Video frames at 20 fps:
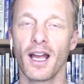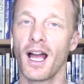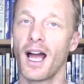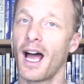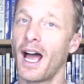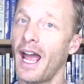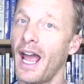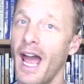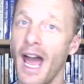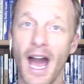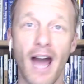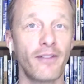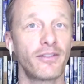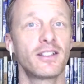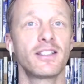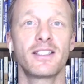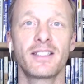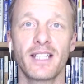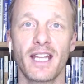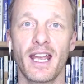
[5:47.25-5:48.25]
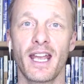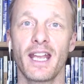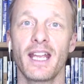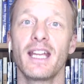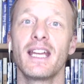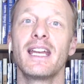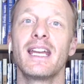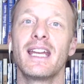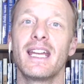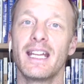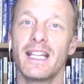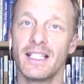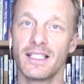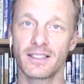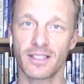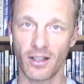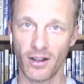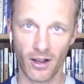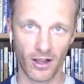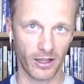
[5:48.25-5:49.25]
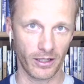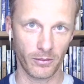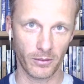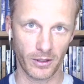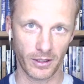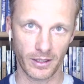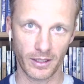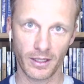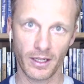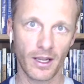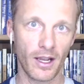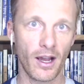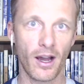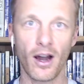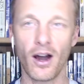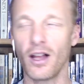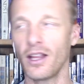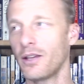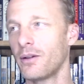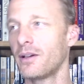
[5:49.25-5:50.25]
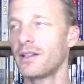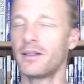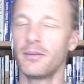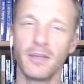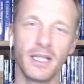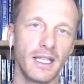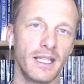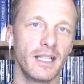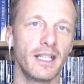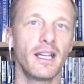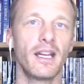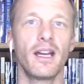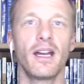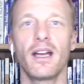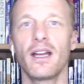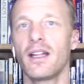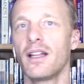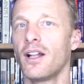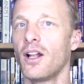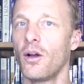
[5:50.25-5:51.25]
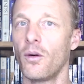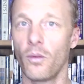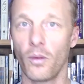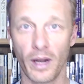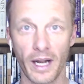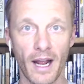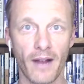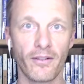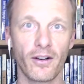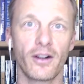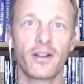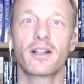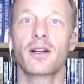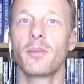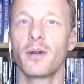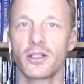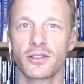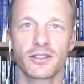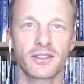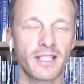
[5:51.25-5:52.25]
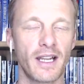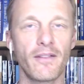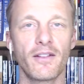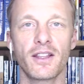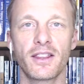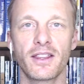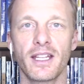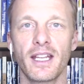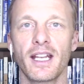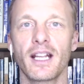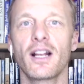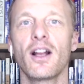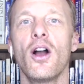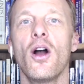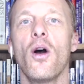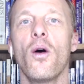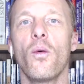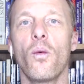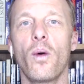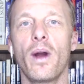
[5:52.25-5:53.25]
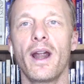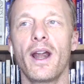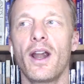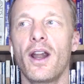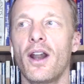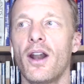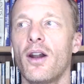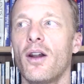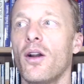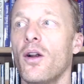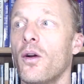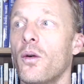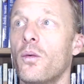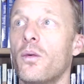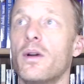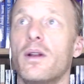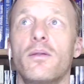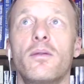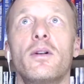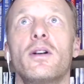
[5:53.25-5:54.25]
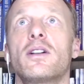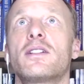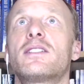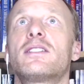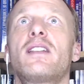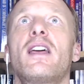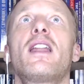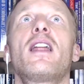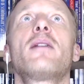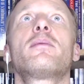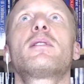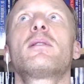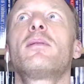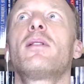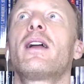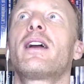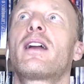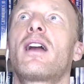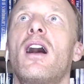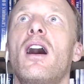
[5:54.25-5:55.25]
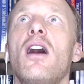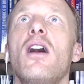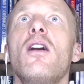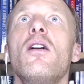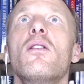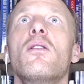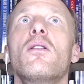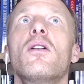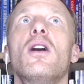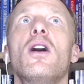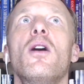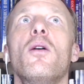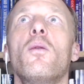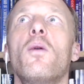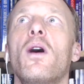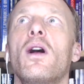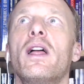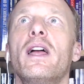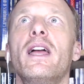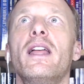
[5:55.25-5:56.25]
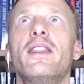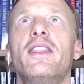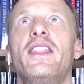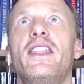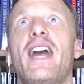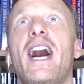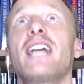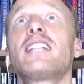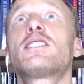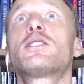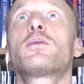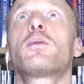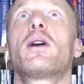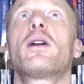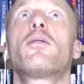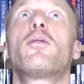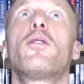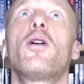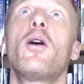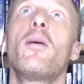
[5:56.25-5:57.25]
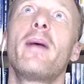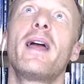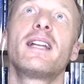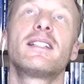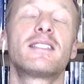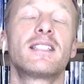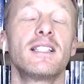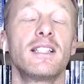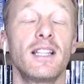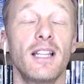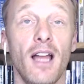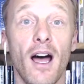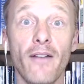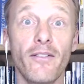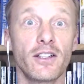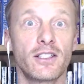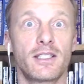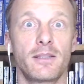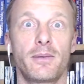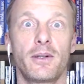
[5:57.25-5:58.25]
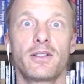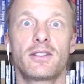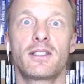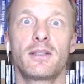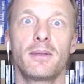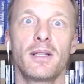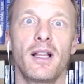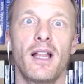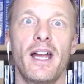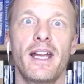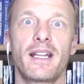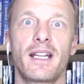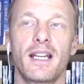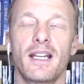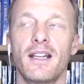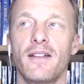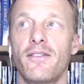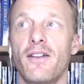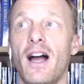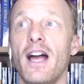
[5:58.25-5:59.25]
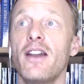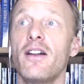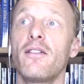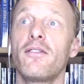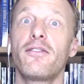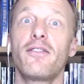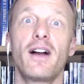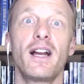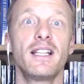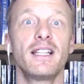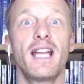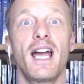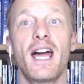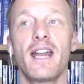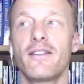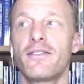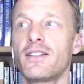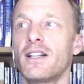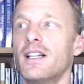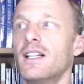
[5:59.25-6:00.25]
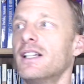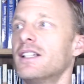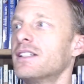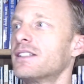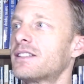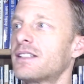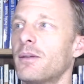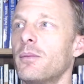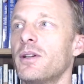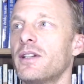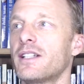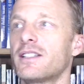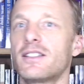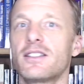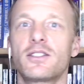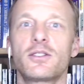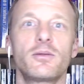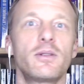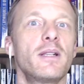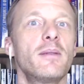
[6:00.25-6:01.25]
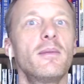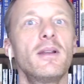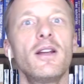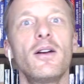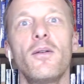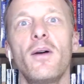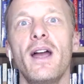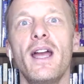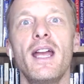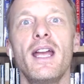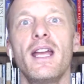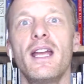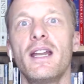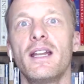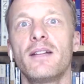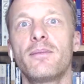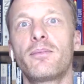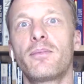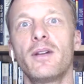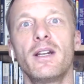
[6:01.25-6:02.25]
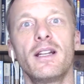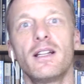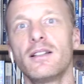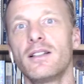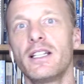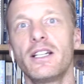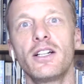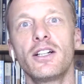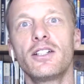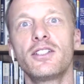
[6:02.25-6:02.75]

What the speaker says: I have to say, is Hollywood. Hollywood, the media, whatever, commercials, everything, where we're set up to be like, oh, well, that's what romance and love are supposed to be like. And if I don't find that, if someone doesn't sweep me away in a Lear